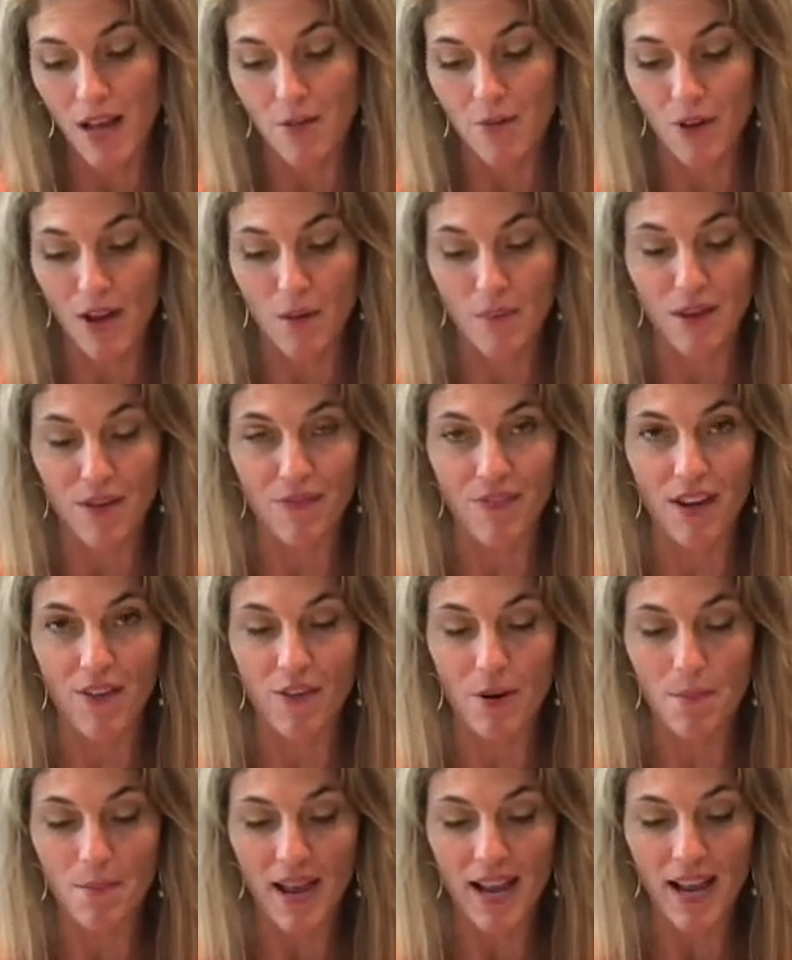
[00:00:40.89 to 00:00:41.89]
I've got my
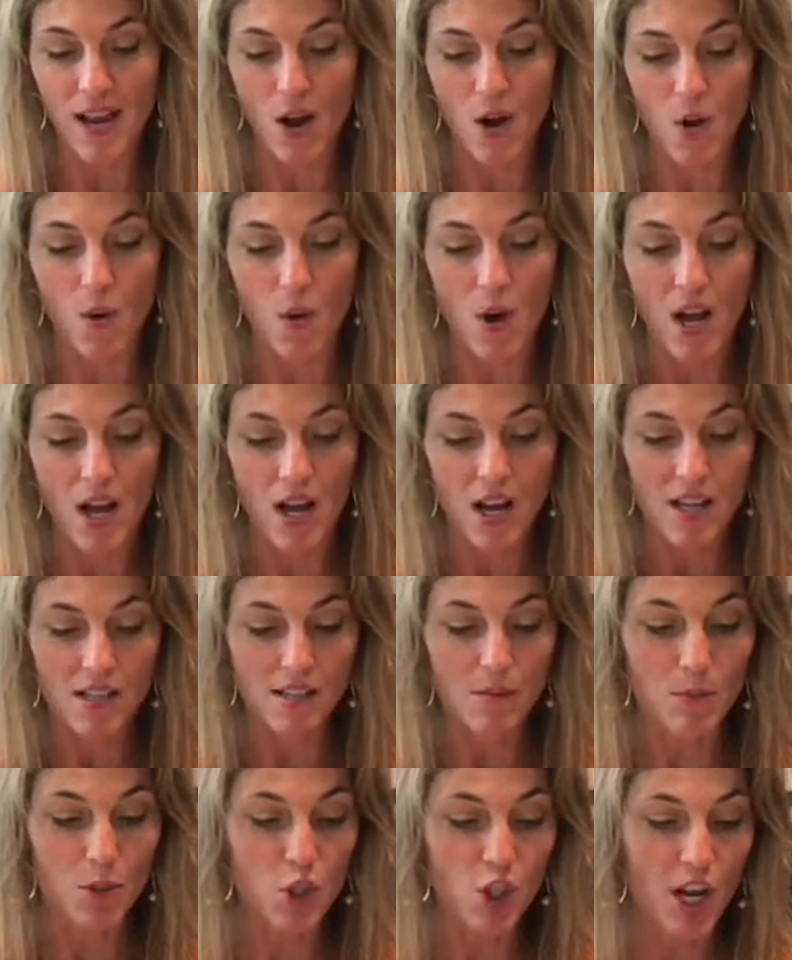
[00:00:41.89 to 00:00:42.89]
favorite mayo,
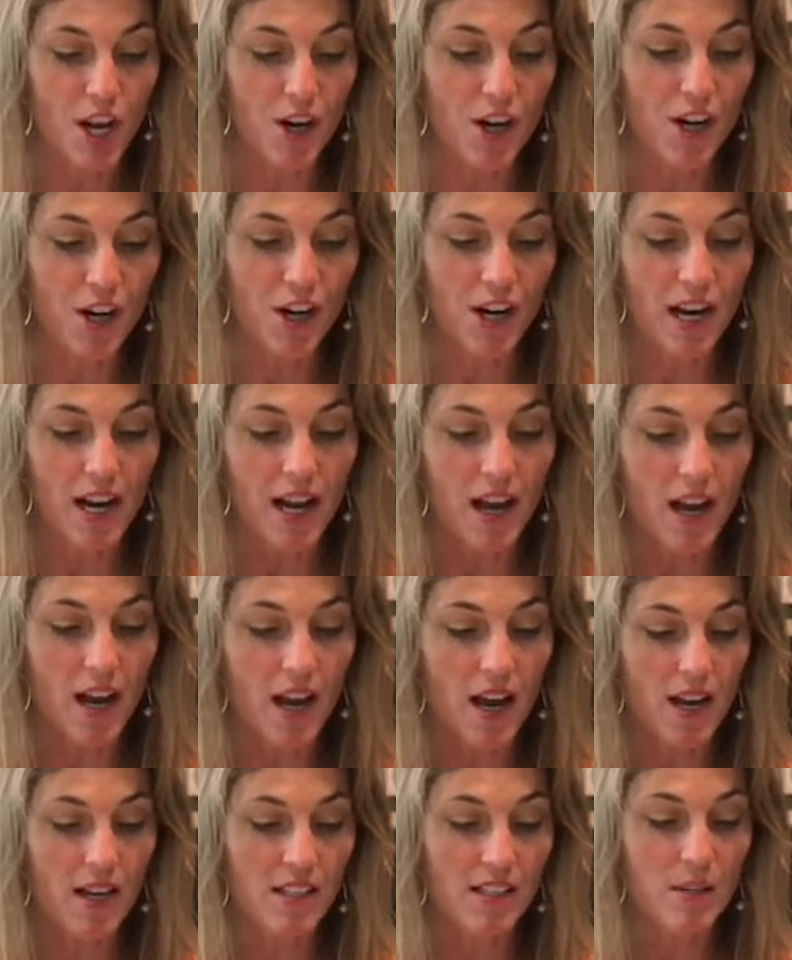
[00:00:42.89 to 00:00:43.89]
some cheddar,
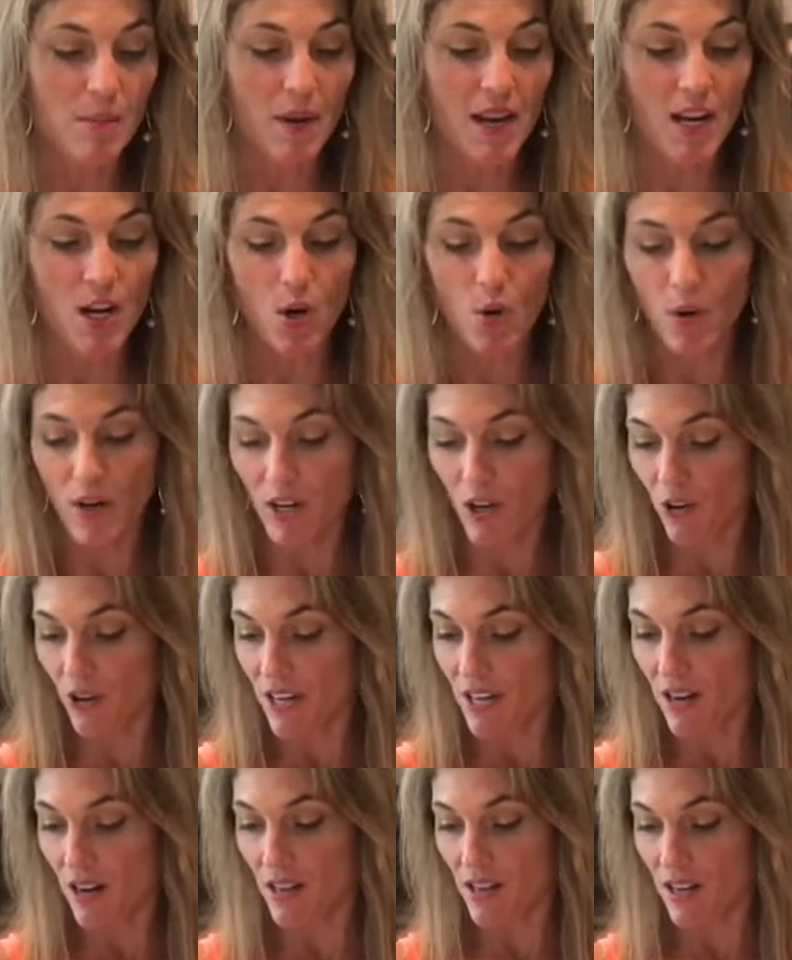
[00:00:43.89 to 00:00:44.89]
tomato, and
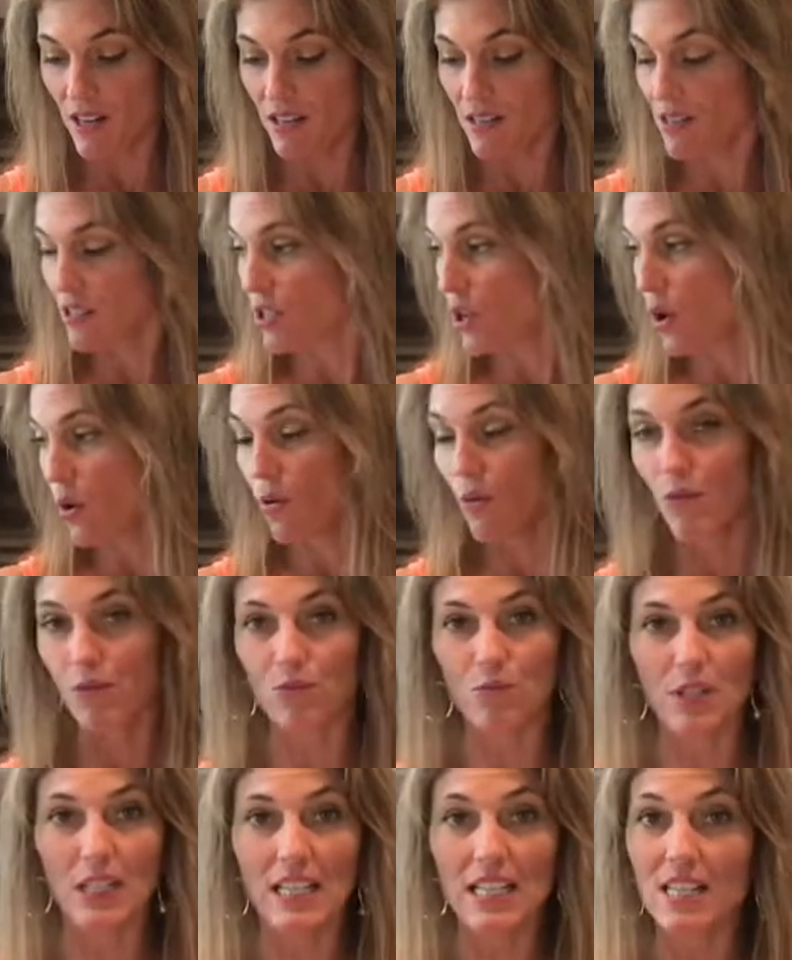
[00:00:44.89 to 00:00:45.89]
green onions. So
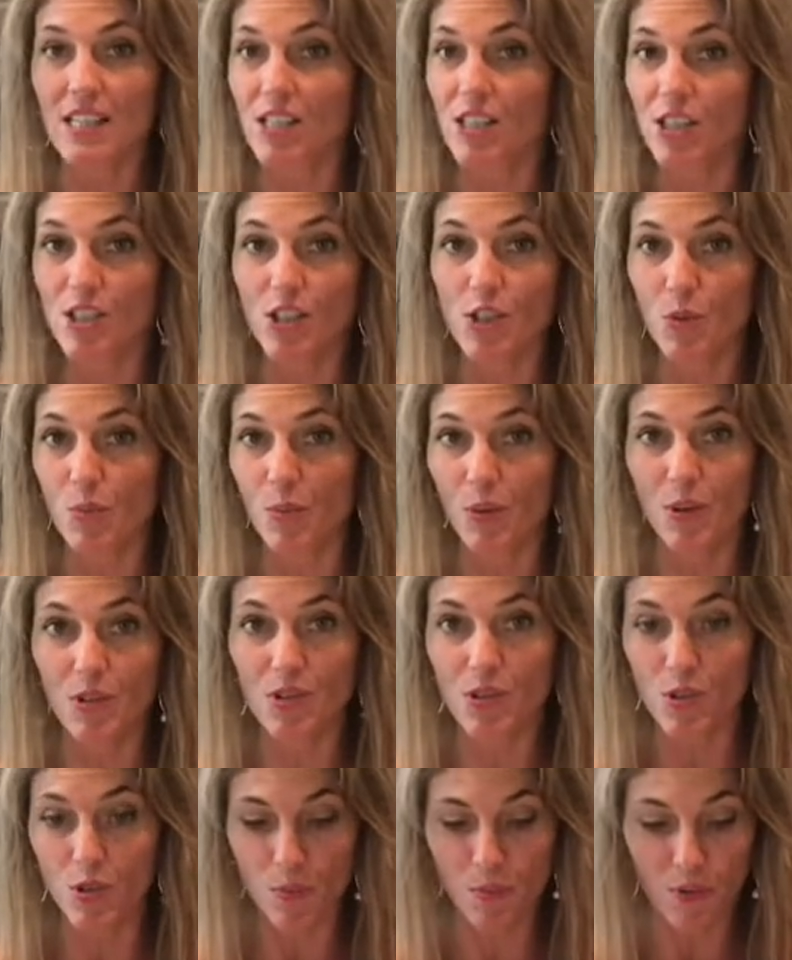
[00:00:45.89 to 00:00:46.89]
really super,
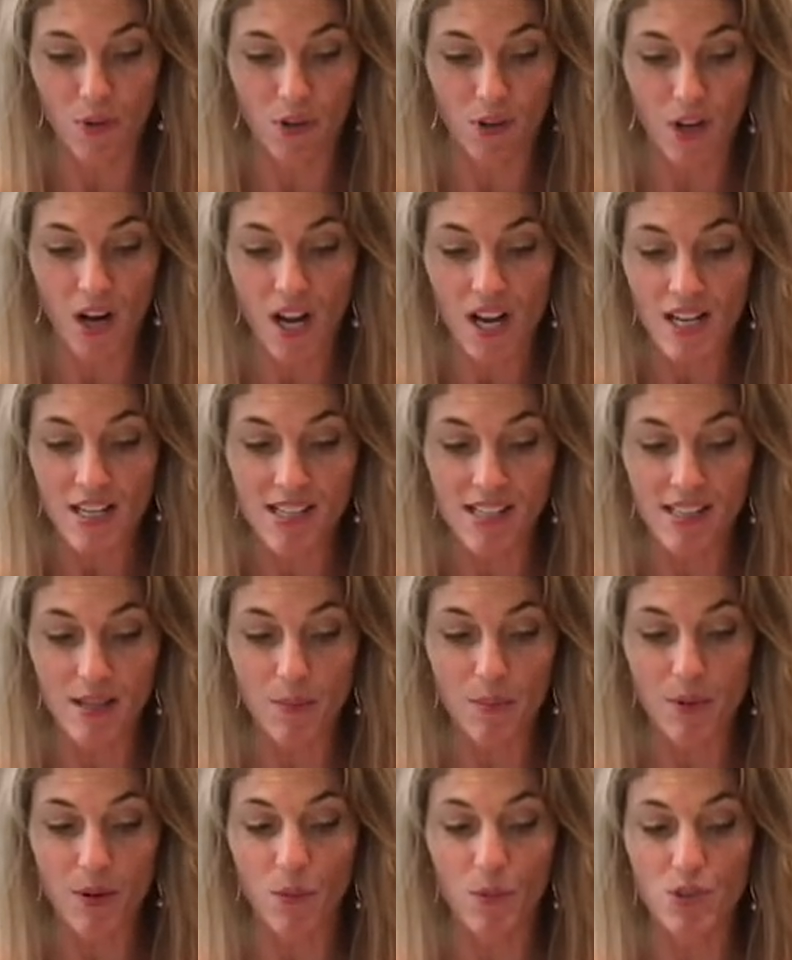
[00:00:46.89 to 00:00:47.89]
super
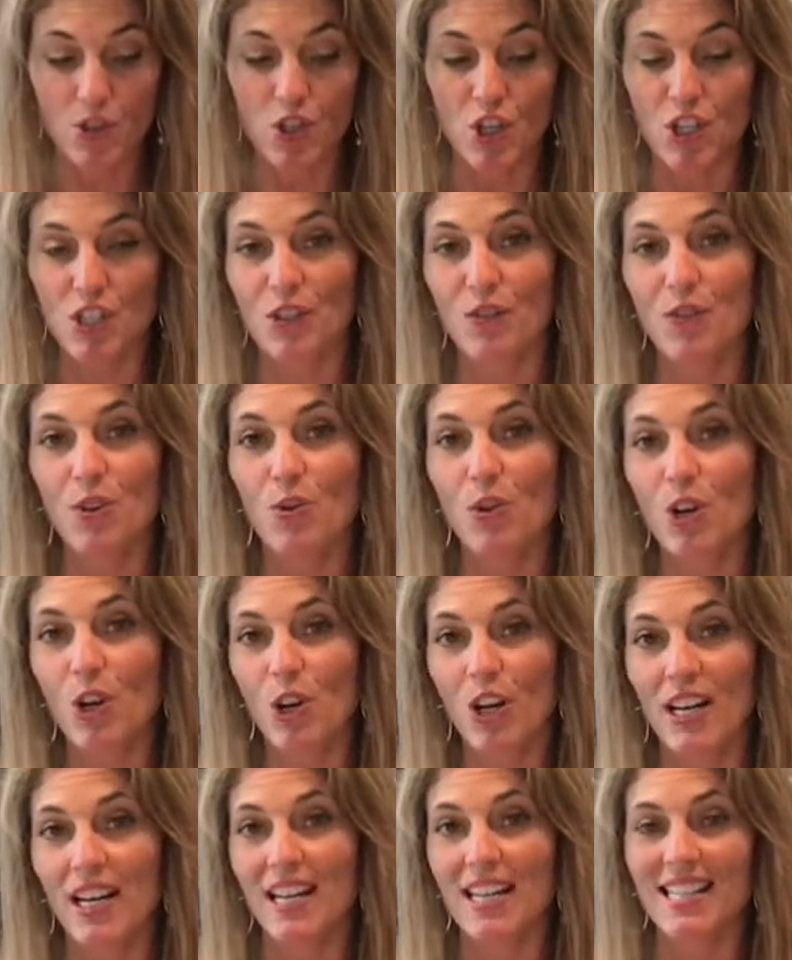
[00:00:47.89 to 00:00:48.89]
simple with just a few
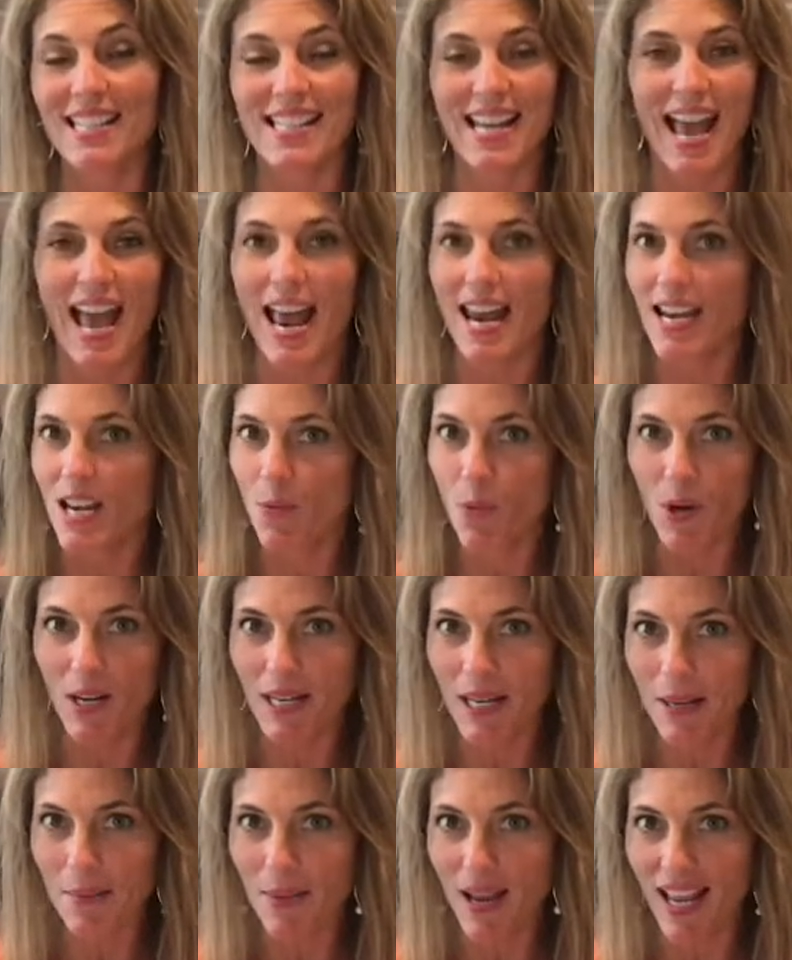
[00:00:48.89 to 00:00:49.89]
ingredients. Anyone
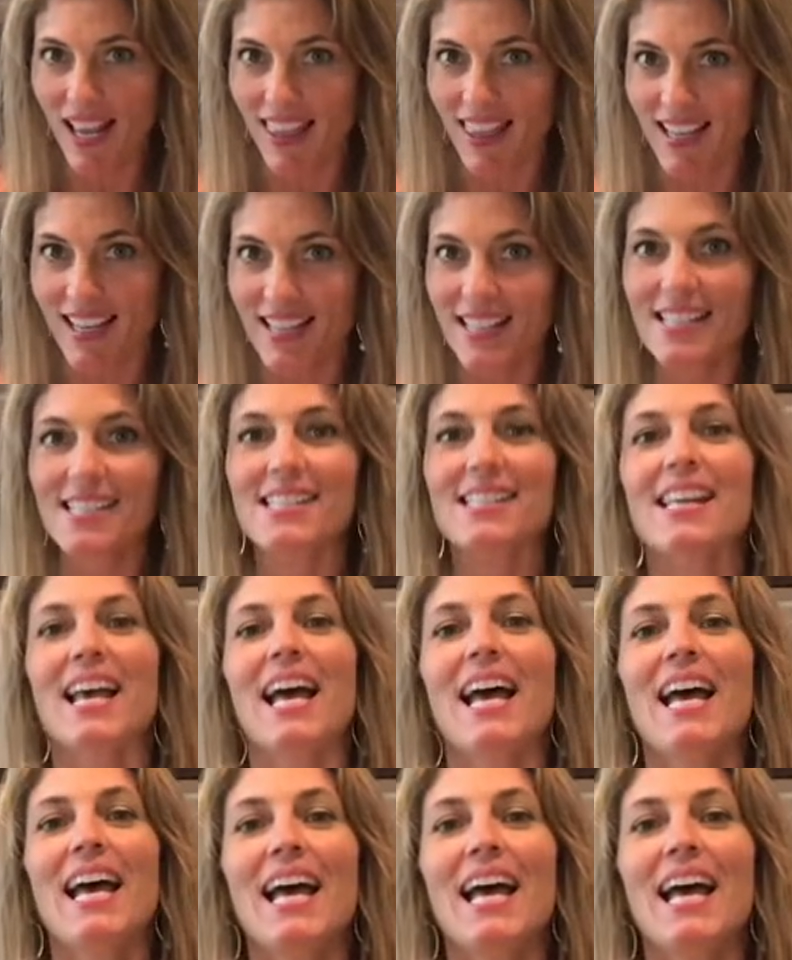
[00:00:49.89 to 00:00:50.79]
can make this.